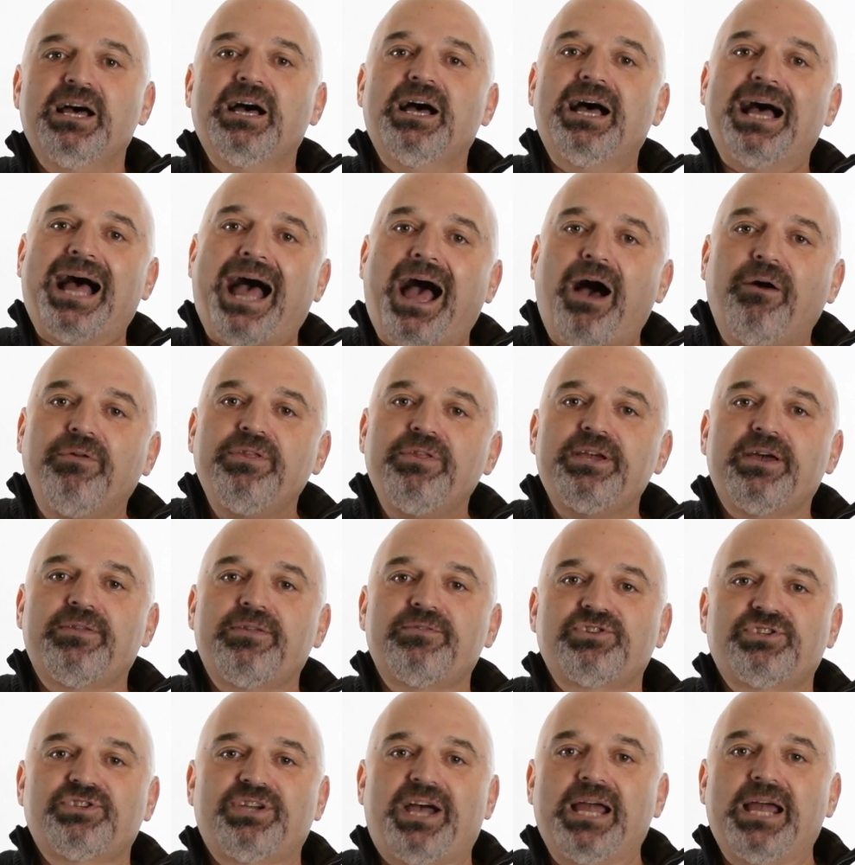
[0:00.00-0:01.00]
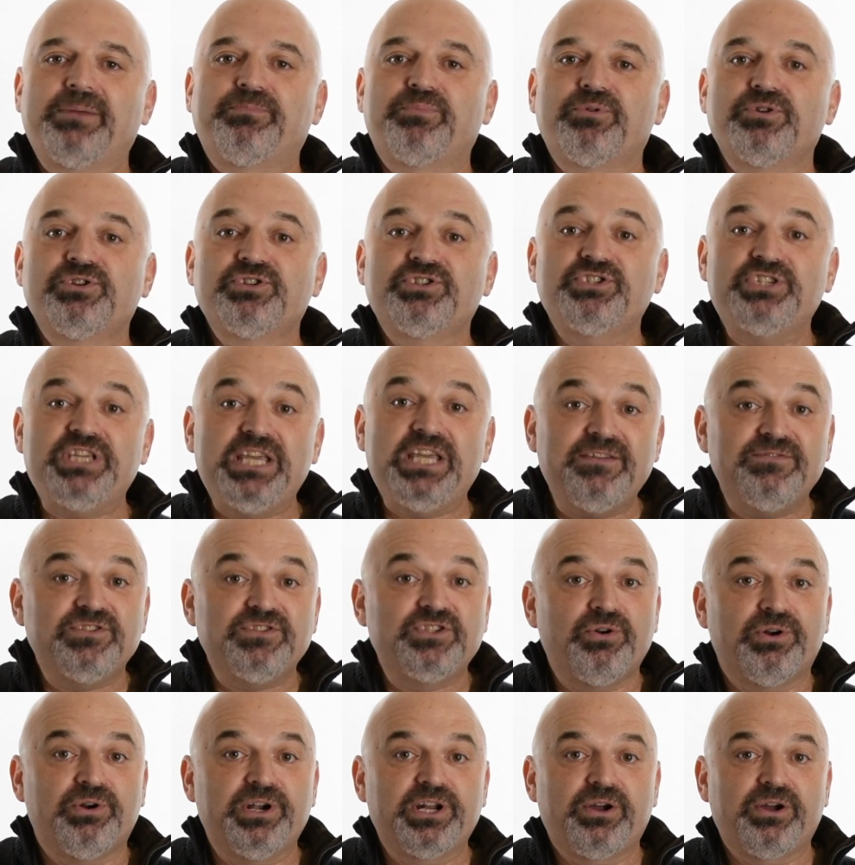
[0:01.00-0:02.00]
How the other side perceives
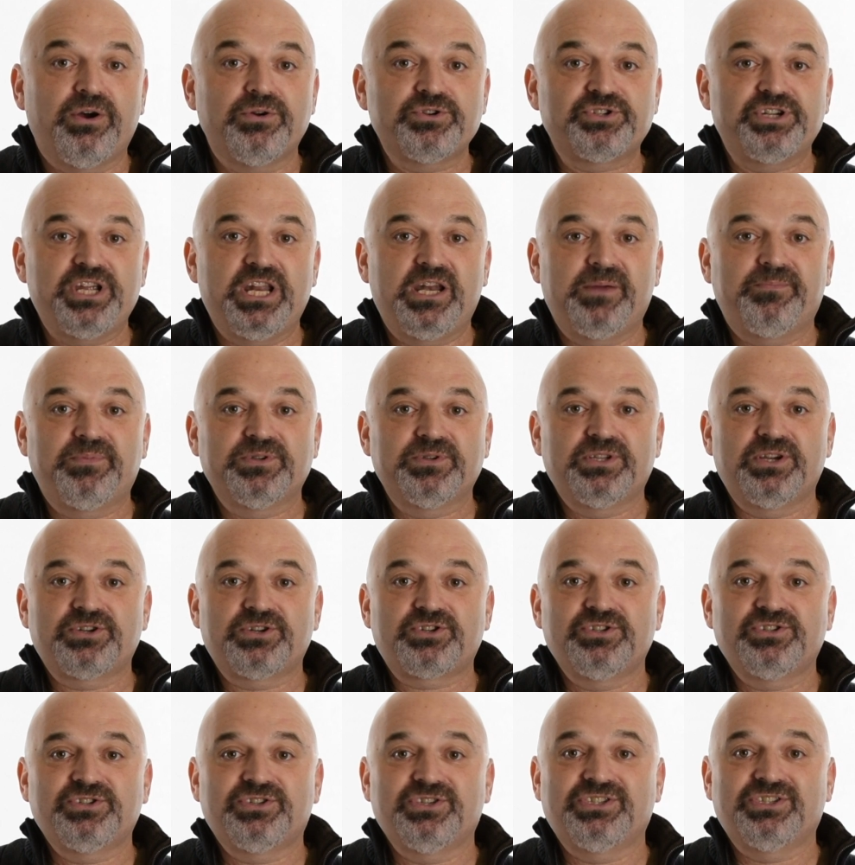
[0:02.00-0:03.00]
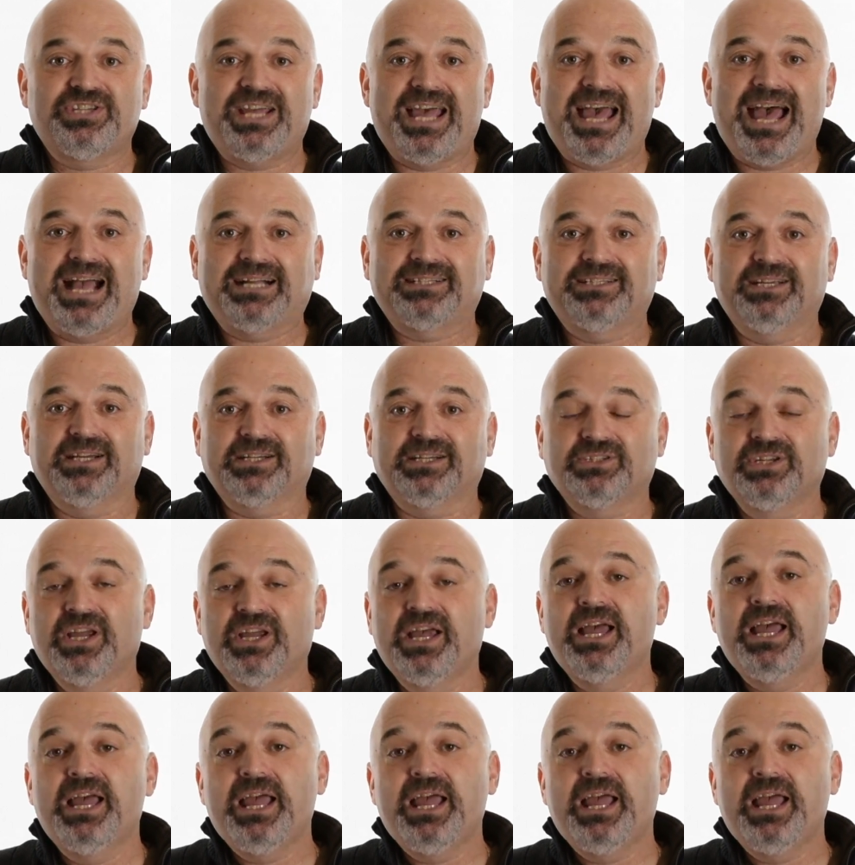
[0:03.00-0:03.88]
your negotiating positions and tactics